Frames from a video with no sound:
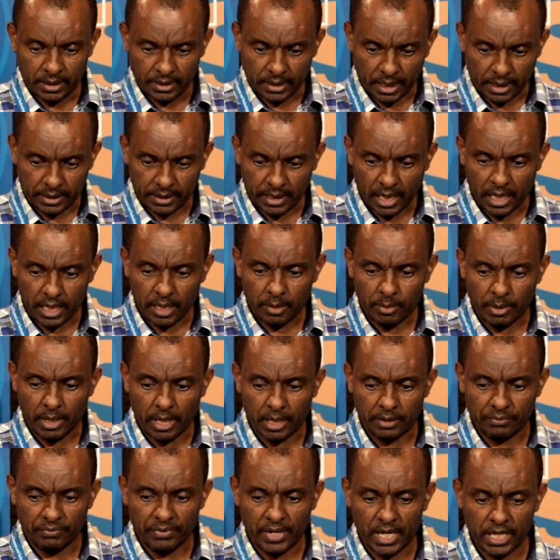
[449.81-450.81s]
titanium
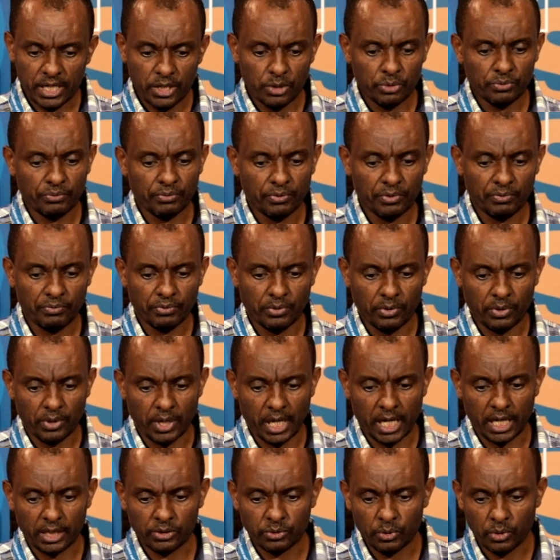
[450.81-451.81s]
are very useful
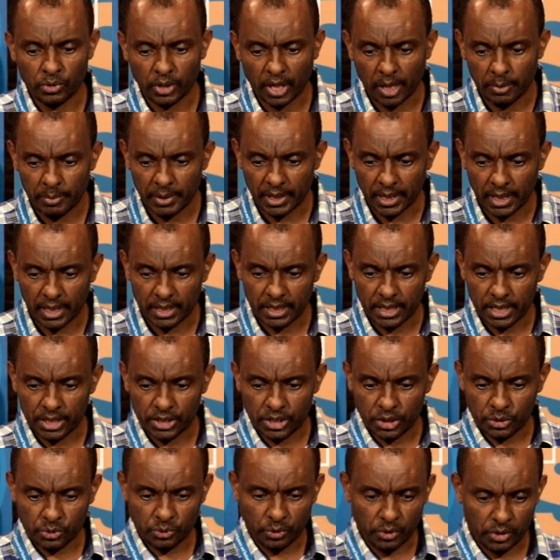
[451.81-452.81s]
for electrochemical
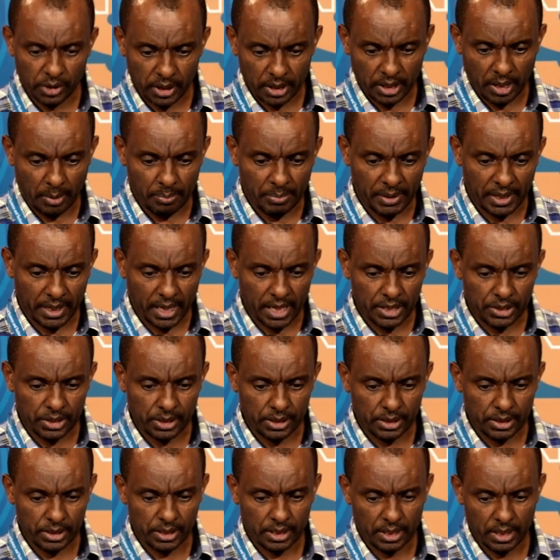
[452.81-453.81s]
energy storage
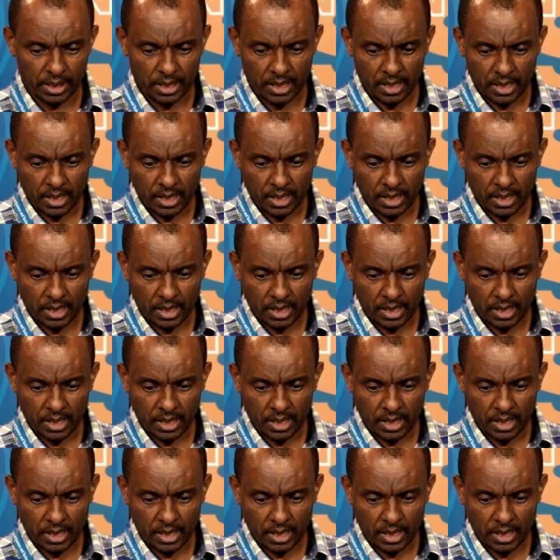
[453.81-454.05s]
applications.